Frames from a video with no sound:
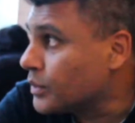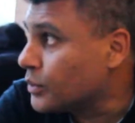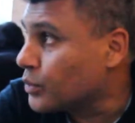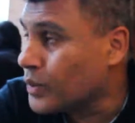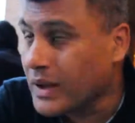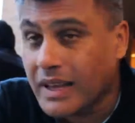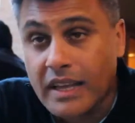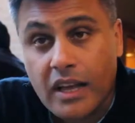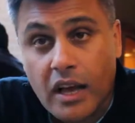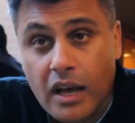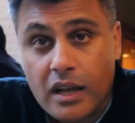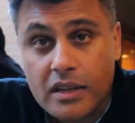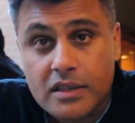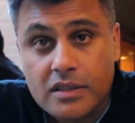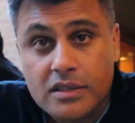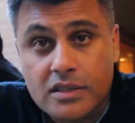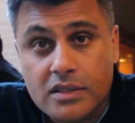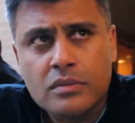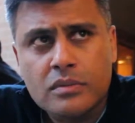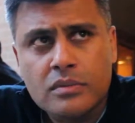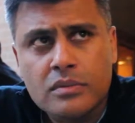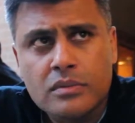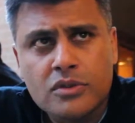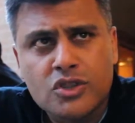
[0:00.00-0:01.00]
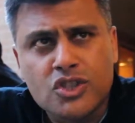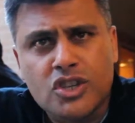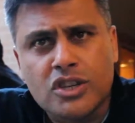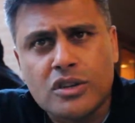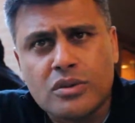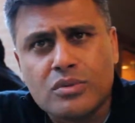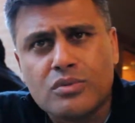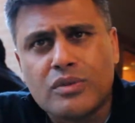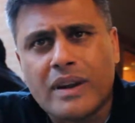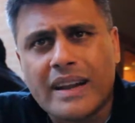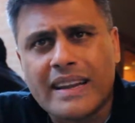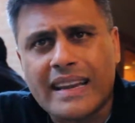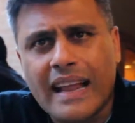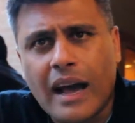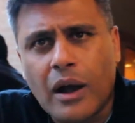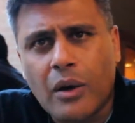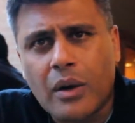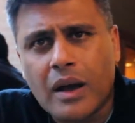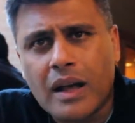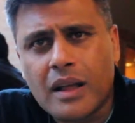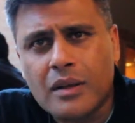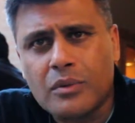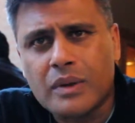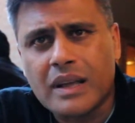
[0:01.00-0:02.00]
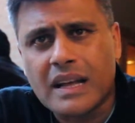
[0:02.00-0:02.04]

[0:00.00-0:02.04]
We got two right now. Huh?